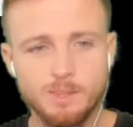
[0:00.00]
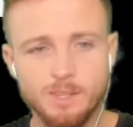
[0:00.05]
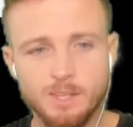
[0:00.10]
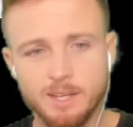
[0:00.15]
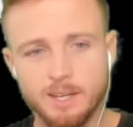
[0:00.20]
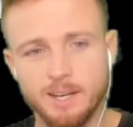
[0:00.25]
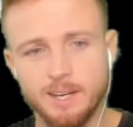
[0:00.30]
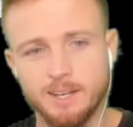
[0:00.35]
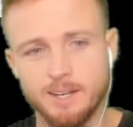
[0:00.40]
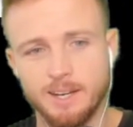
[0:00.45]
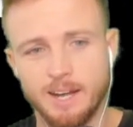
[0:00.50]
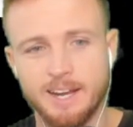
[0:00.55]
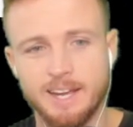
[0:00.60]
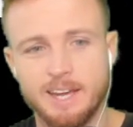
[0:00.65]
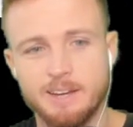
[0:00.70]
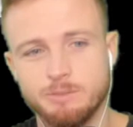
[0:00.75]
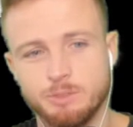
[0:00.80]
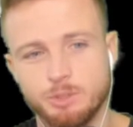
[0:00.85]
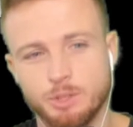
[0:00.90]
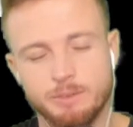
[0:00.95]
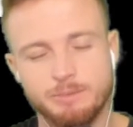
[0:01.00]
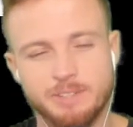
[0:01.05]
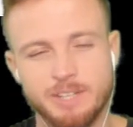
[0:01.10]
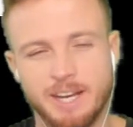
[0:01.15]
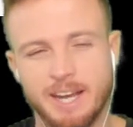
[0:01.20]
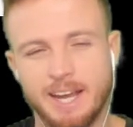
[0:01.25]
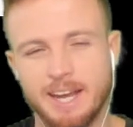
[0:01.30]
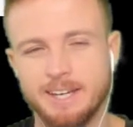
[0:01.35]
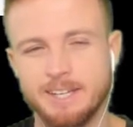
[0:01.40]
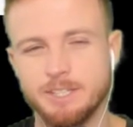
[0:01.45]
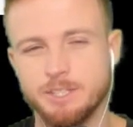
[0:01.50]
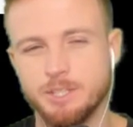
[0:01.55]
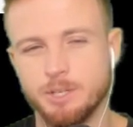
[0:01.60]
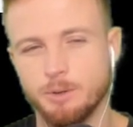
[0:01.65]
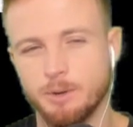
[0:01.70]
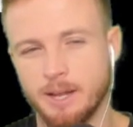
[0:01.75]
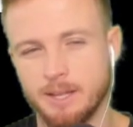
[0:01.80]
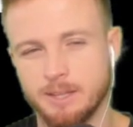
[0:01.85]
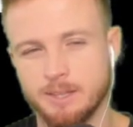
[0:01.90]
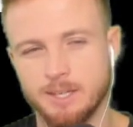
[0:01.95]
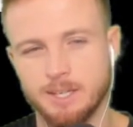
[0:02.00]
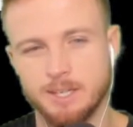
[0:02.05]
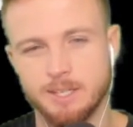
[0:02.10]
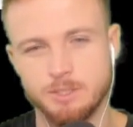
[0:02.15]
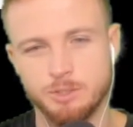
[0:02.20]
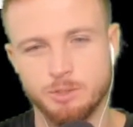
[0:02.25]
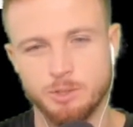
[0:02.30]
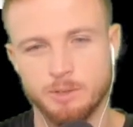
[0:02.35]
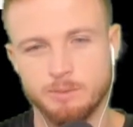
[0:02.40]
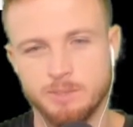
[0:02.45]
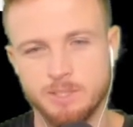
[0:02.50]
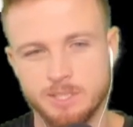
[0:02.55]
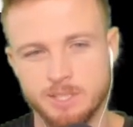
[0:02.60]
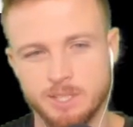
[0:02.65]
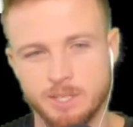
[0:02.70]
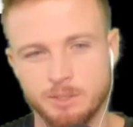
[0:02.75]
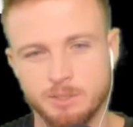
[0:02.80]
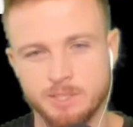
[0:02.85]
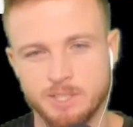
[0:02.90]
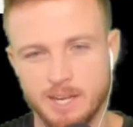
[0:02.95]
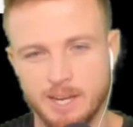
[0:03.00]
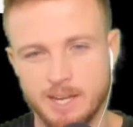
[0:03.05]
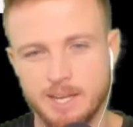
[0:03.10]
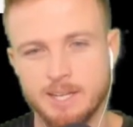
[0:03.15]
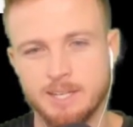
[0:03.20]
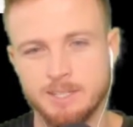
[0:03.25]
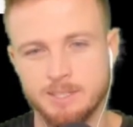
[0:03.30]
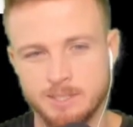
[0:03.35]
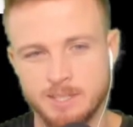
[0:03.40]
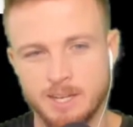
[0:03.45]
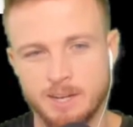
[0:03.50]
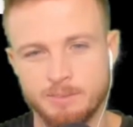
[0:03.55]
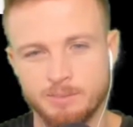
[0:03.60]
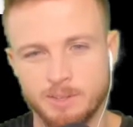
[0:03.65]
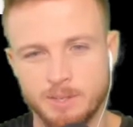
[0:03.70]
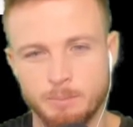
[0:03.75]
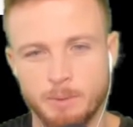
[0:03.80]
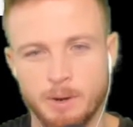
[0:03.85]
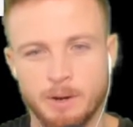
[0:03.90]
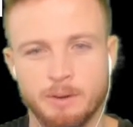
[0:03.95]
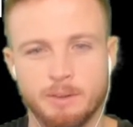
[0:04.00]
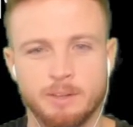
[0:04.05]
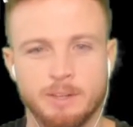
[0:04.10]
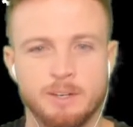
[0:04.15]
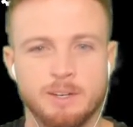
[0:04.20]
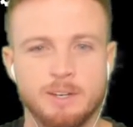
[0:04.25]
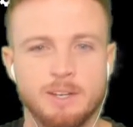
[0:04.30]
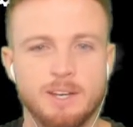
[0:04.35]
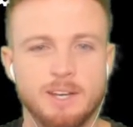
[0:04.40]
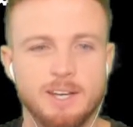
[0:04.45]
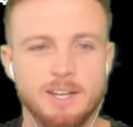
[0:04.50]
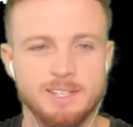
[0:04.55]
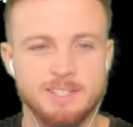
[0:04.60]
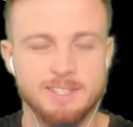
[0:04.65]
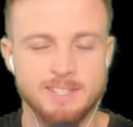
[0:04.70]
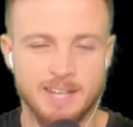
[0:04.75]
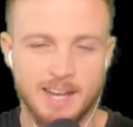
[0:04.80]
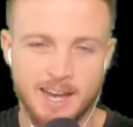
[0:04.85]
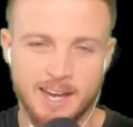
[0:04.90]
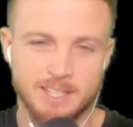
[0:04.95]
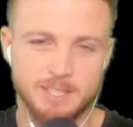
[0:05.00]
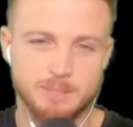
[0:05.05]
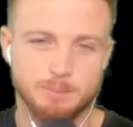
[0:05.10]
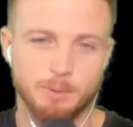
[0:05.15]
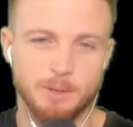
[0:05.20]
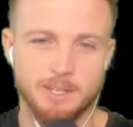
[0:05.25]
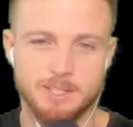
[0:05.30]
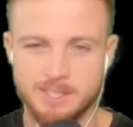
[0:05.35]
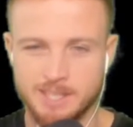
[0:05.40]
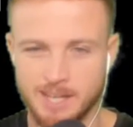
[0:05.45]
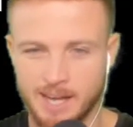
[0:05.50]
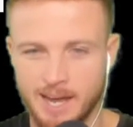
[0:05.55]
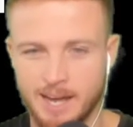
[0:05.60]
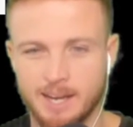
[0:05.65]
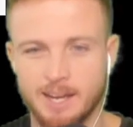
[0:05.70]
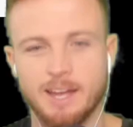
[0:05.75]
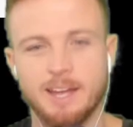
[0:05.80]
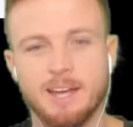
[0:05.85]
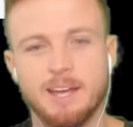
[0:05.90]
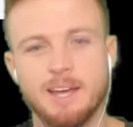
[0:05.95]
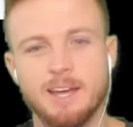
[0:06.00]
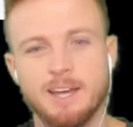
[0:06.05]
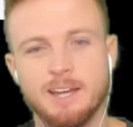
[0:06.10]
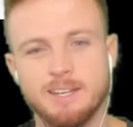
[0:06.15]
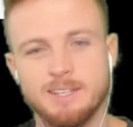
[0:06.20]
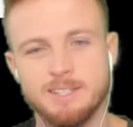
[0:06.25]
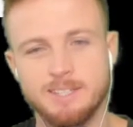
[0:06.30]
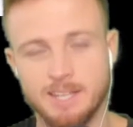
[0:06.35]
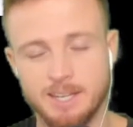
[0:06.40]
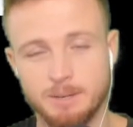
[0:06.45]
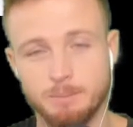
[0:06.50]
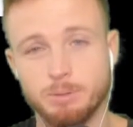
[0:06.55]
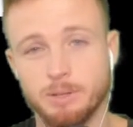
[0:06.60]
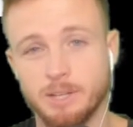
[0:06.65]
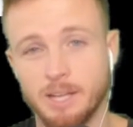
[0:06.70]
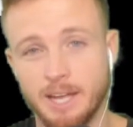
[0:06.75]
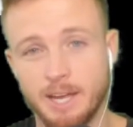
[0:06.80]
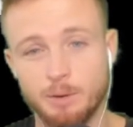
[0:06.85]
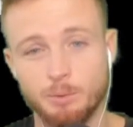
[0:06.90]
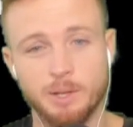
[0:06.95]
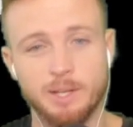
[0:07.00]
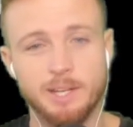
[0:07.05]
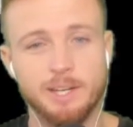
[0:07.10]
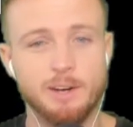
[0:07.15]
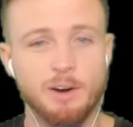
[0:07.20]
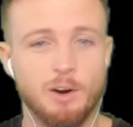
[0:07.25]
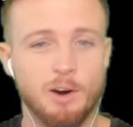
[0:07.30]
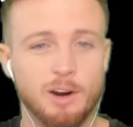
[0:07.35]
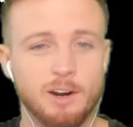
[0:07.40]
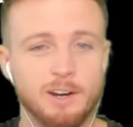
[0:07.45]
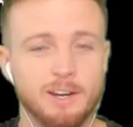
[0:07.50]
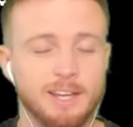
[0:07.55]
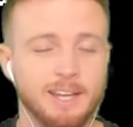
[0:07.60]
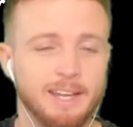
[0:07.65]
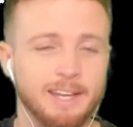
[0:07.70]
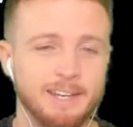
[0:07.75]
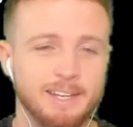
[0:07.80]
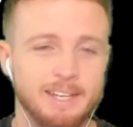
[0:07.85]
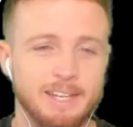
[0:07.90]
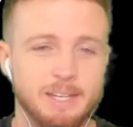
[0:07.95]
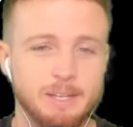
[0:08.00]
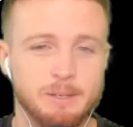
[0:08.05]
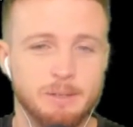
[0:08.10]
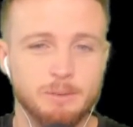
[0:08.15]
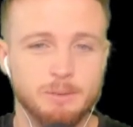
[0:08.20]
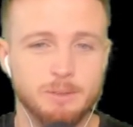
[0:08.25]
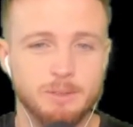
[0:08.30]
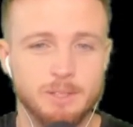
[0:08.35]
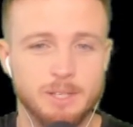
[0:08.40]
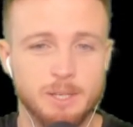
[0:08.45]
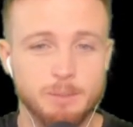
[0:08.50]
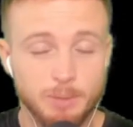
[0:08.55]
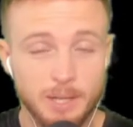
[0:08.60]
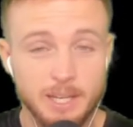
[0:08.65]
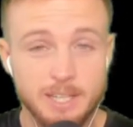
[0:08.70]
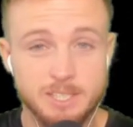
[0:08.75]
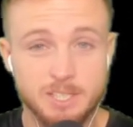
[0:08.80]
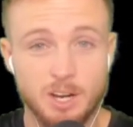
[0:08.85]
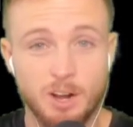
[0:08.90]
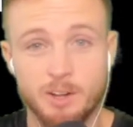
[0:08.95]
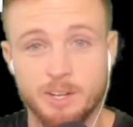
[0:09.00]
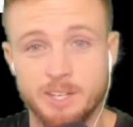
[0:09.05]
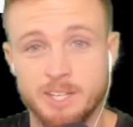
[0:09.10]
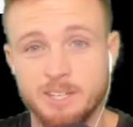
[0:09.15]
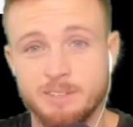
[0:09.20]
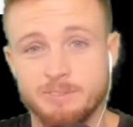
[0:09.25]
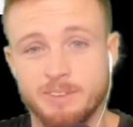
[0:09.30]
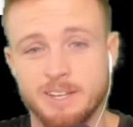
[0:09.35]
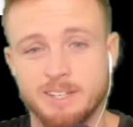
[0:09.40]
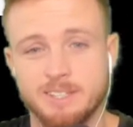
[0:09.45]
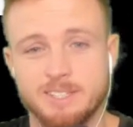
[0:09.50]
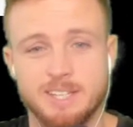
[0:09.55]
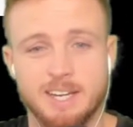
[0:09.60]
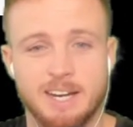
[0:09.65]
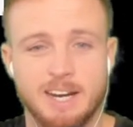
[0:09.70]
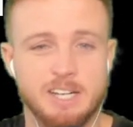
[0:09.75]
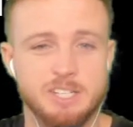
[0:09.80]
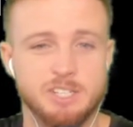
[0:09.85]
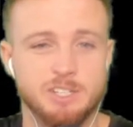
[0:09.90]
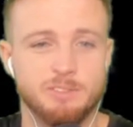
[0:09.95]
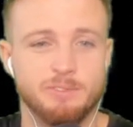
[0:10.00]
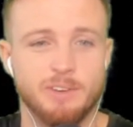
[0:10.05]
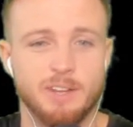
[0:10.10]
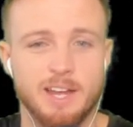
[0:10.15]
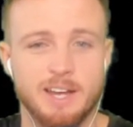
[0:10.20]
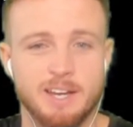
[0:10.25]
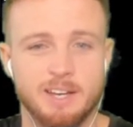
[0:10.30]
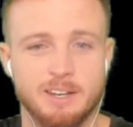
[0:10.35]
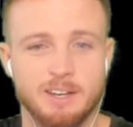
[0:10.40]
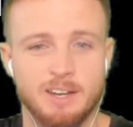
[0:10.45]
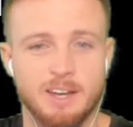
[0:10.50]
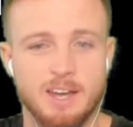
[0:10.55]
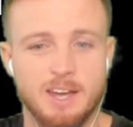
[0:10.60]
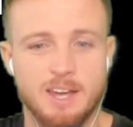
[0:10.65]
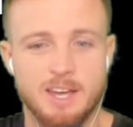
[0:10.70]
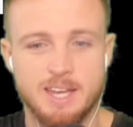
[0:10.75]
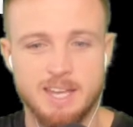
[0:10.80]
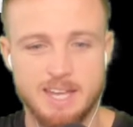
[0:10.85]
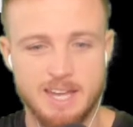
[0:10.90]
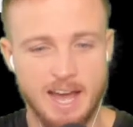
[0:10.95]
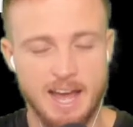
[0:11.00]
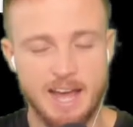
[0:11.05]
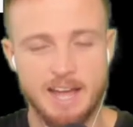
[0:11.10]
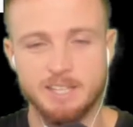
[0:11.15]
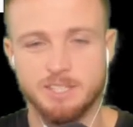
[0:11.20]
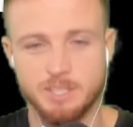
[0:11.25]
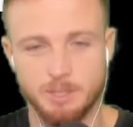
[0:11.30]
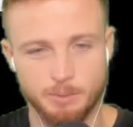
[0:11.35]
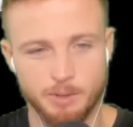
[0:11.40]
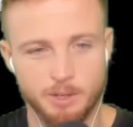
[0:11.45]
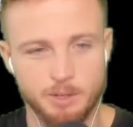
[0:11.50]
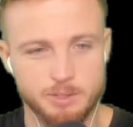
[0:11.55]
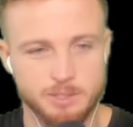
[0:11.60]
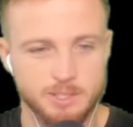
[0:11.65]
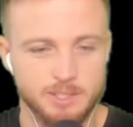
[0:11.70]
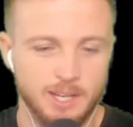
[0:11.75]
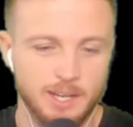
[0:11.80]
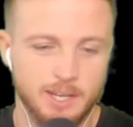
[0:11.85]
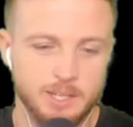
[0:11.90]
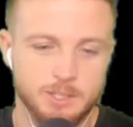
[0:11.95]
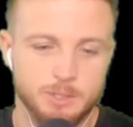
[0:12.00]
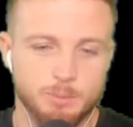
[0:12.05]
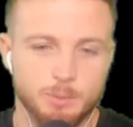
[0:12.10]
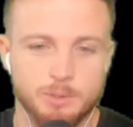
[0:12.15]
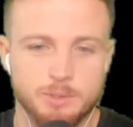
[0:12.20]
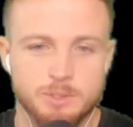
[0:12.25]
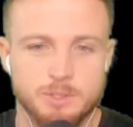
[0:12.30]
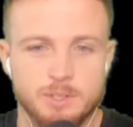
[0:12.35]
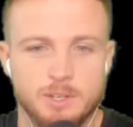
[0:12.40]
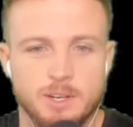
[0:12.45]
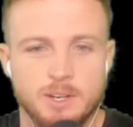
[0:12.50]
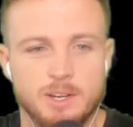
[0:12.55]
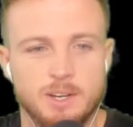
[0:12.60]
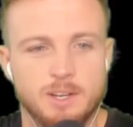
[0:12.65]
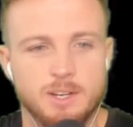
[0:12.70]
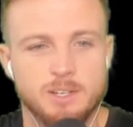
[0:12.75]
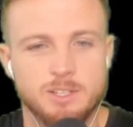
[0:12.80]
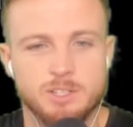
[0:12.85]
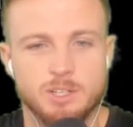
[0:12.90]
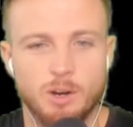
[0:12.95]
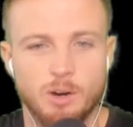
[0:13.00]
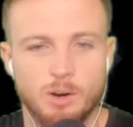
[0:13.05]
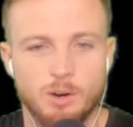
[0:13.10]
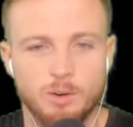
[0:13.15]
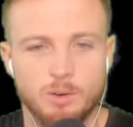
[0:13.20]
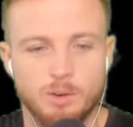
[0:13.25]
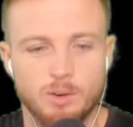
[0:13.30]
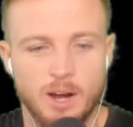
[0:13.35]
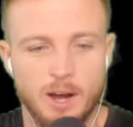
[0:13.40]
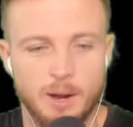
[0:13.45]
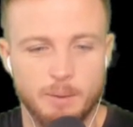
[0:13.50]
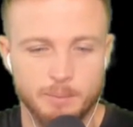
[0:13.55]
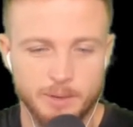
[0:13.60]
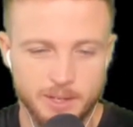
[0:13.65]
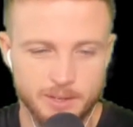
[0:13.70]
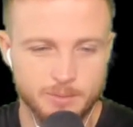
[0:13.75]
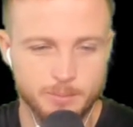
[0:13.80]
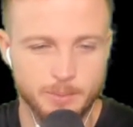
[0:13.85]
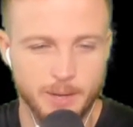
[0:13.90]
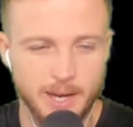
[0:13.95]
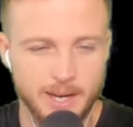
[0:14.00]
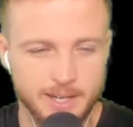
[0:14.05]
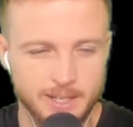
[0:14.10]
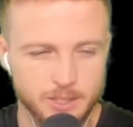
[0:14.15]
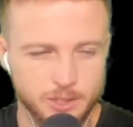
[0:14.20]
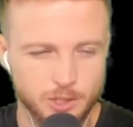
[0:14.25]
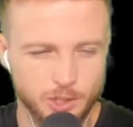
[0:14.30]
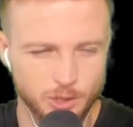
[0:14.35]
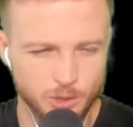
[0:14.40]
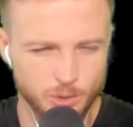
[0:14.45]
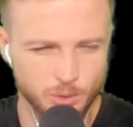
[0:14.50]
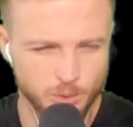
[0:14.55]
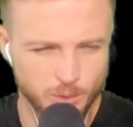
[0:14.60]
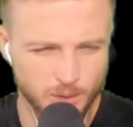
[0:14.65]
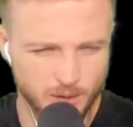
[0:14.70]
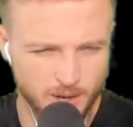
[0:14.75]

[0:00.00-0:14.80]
and I gave Drifty an 82, and I think Drifty's skill set is definitely better than Zach's. But Zach did play really hard, and he played solid defense, and I just feel like he had some of those intangibles. So I'm going to give him an 82.